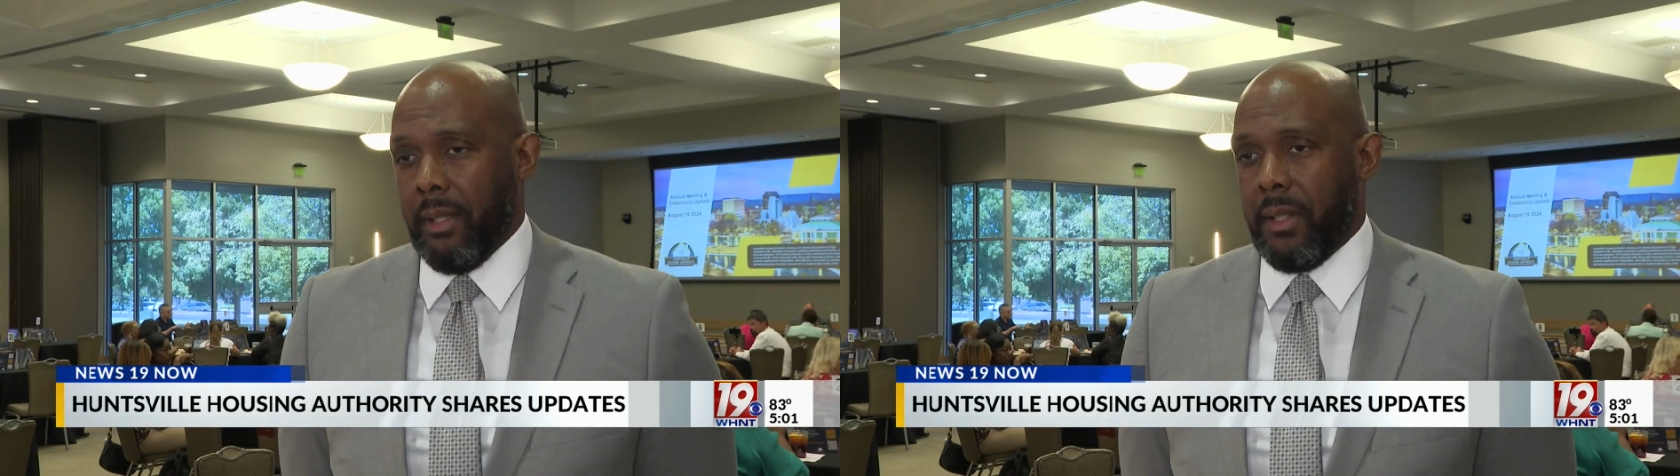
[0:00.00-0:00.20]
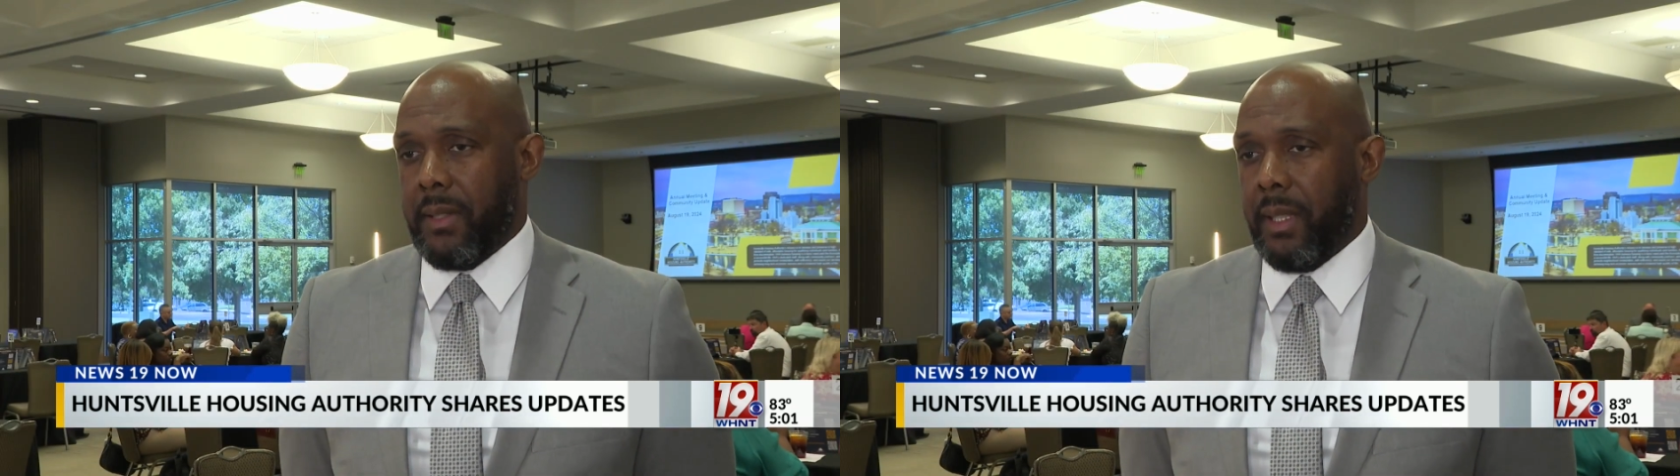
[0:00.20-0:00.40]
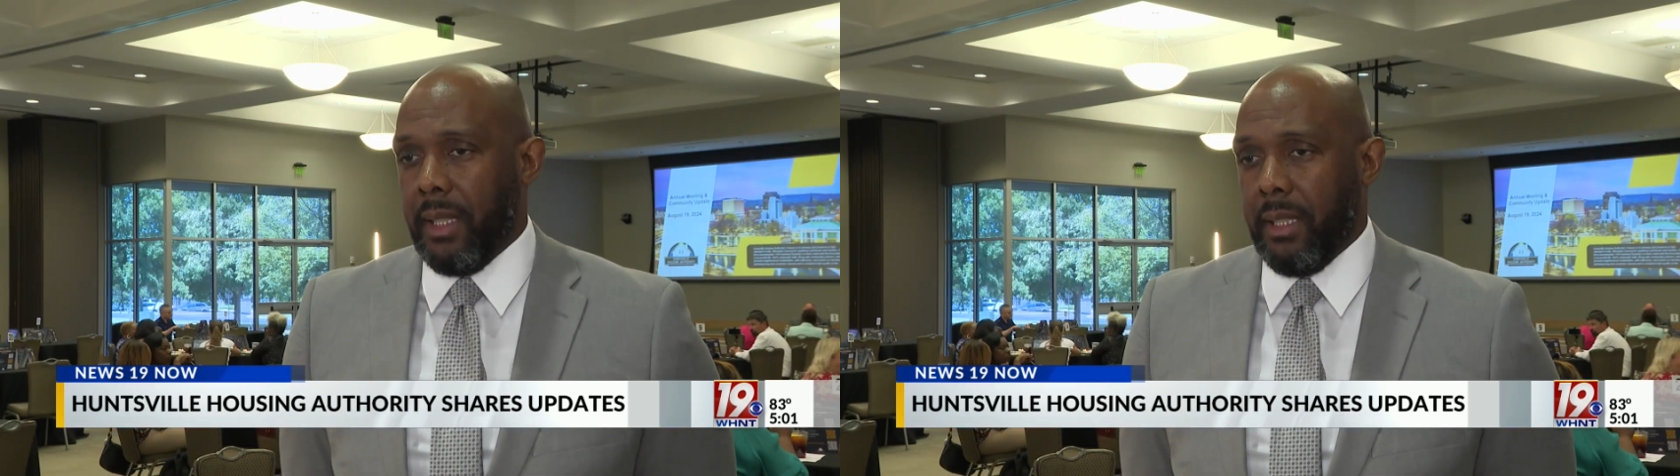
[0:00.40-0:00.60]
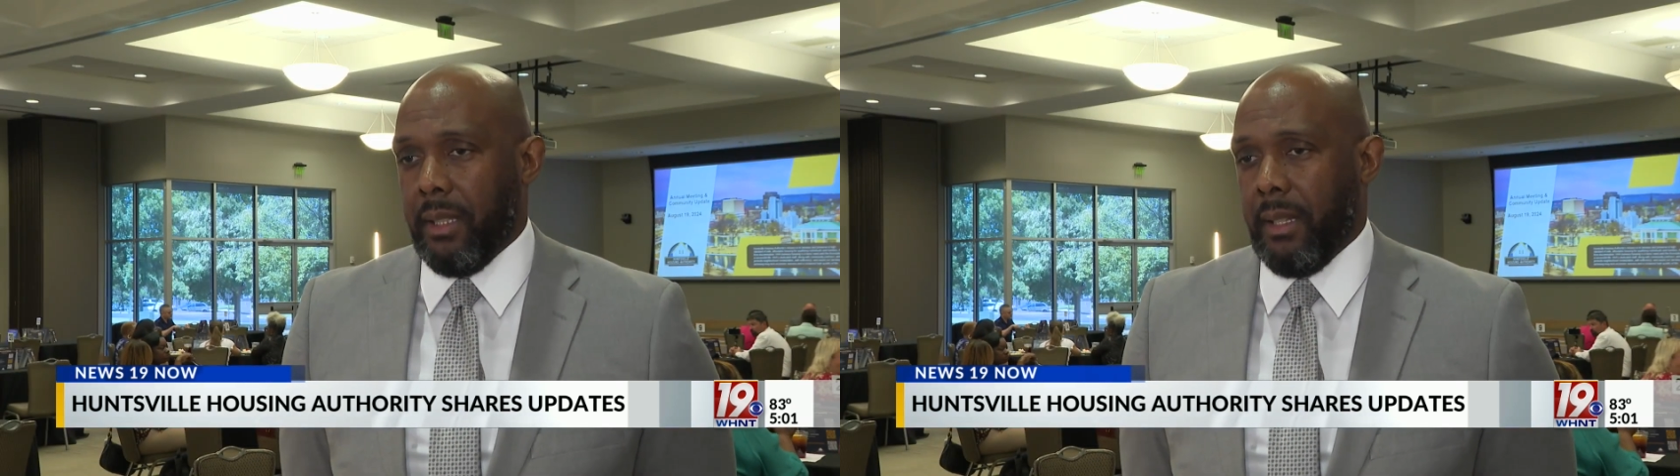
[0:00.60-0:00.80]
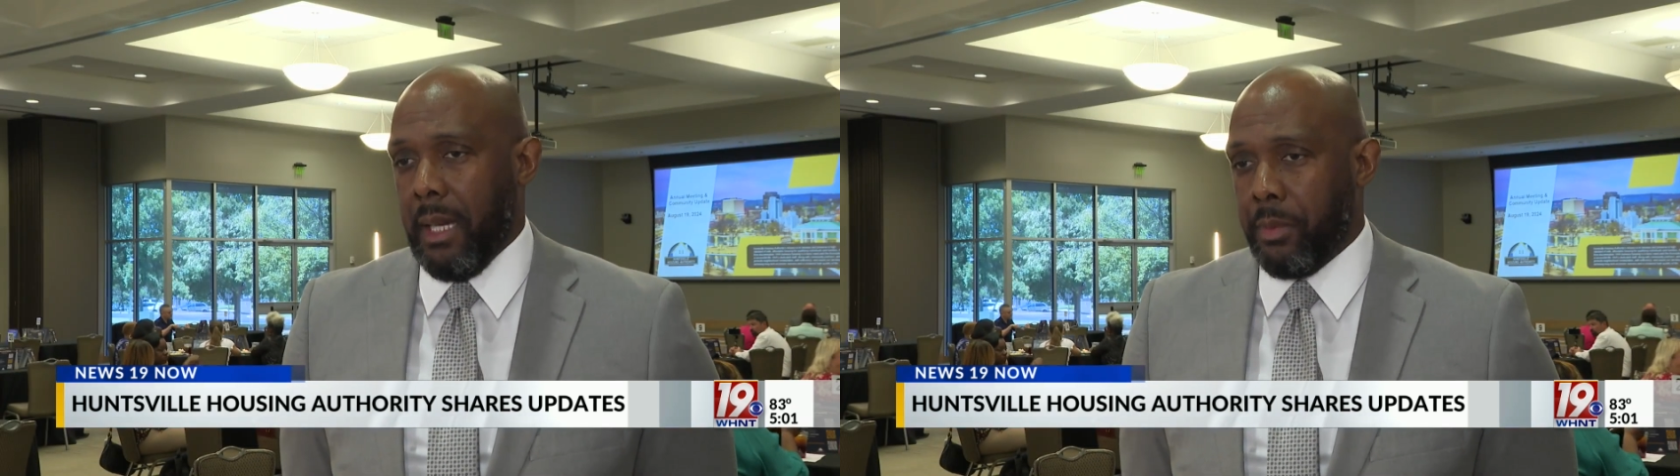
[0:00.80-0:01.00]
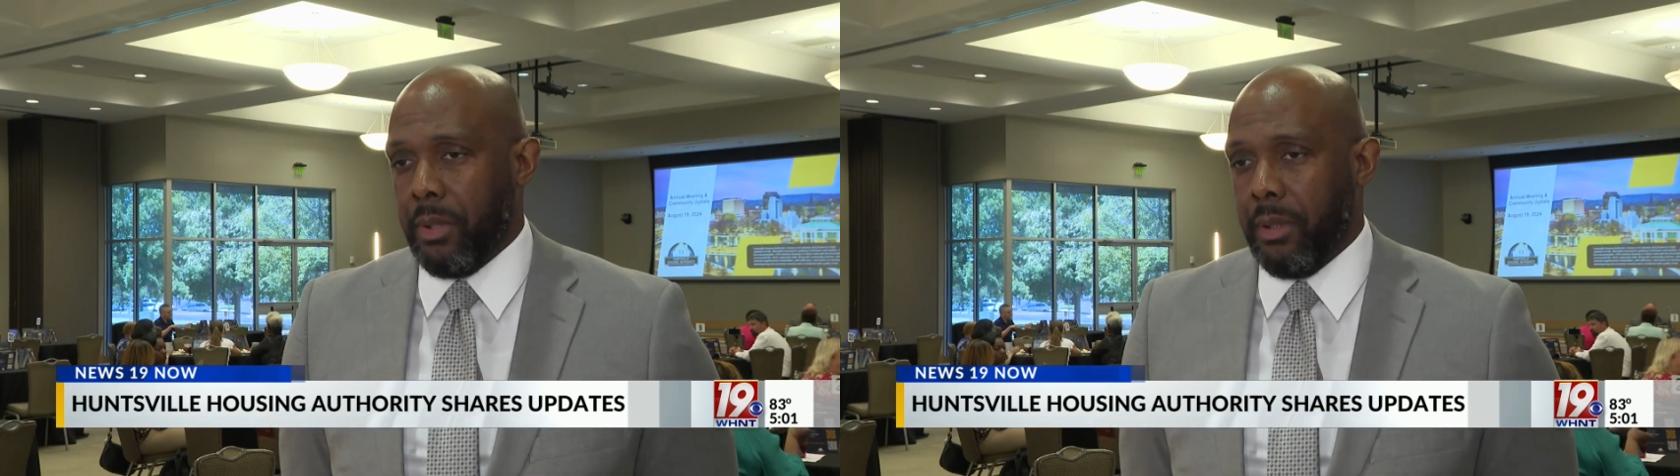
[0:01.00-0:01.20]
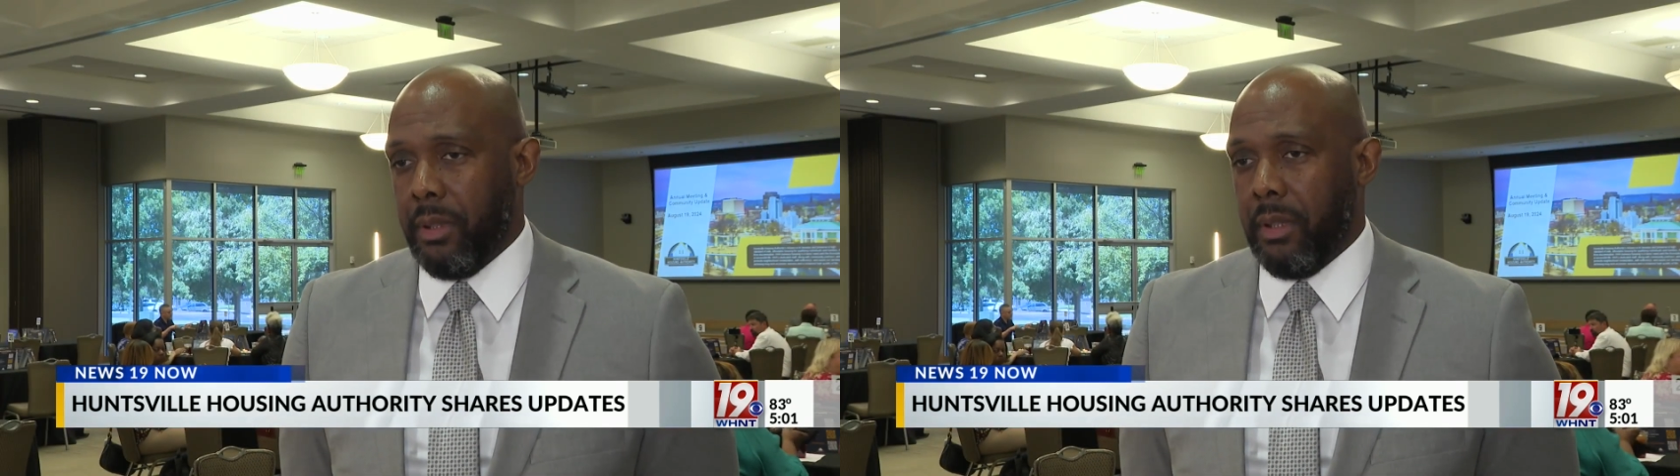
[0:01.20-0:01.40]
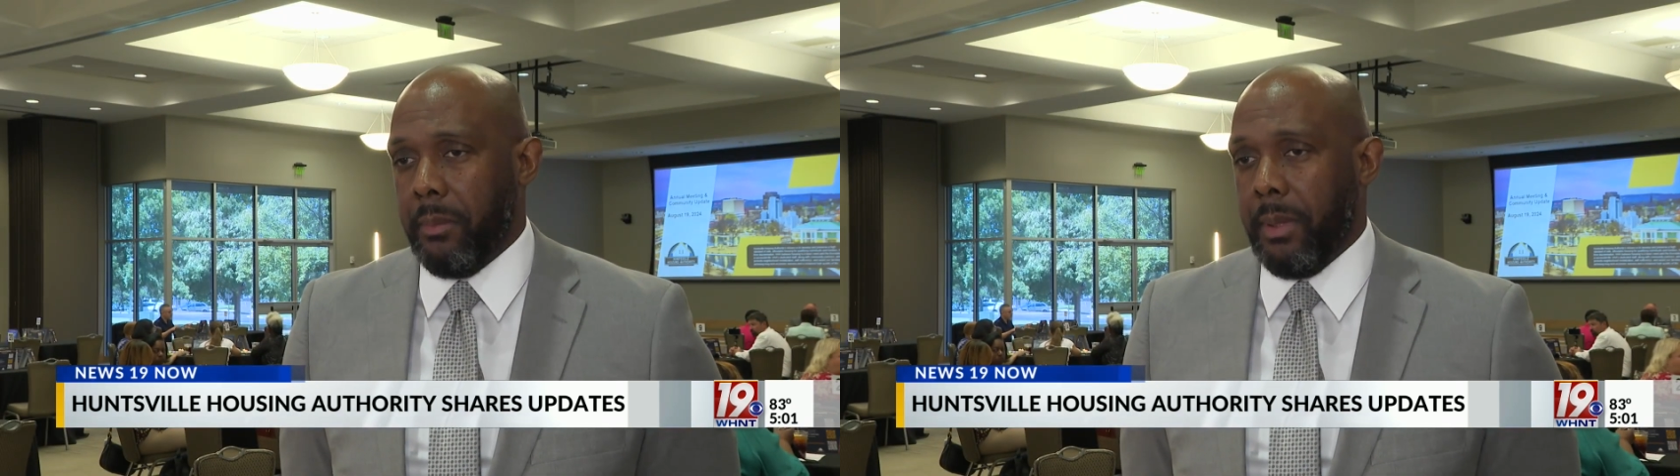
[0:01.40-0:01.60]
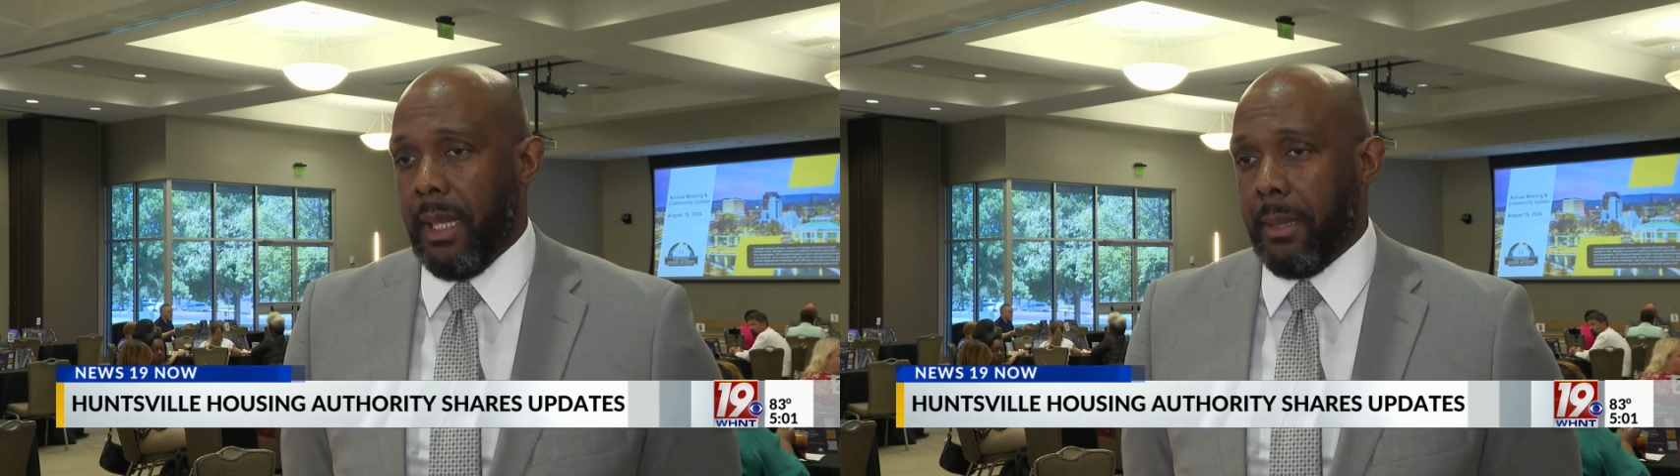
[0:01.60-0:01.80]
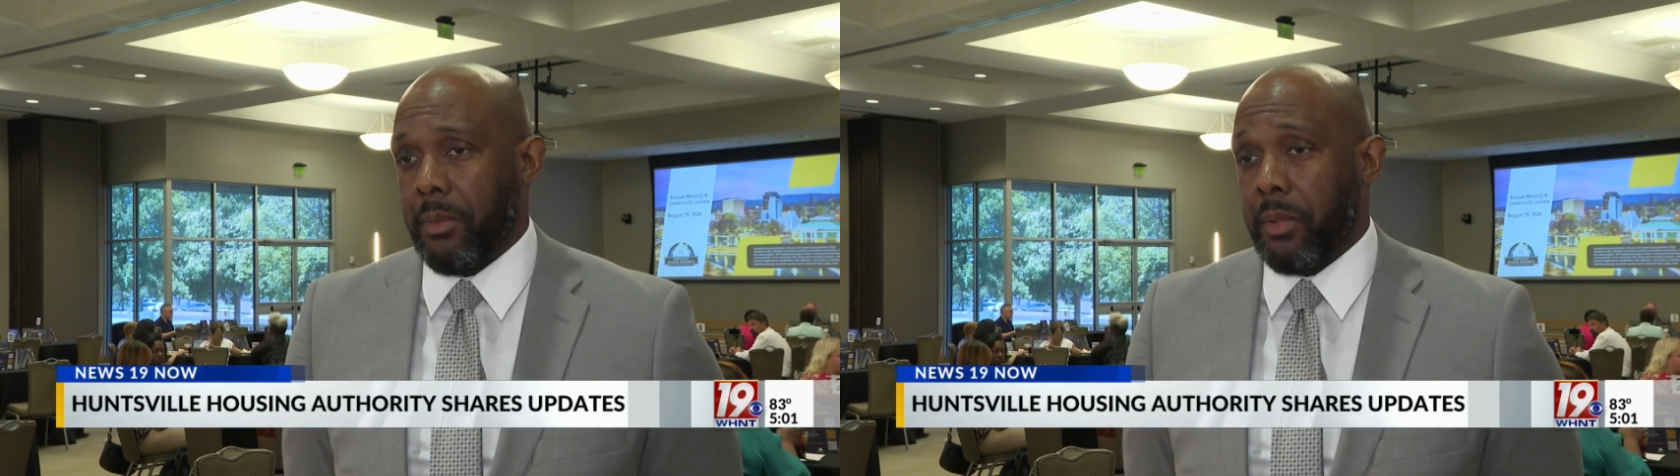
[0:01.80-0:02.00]
to see a neighborhood be
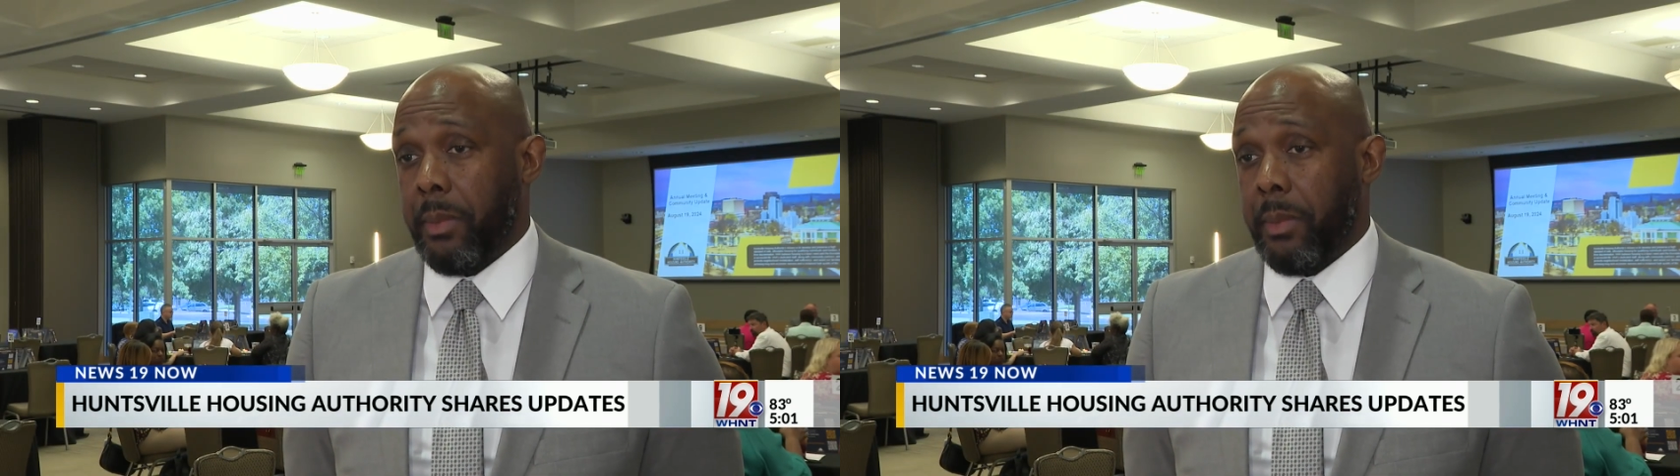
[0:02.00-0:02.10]
able to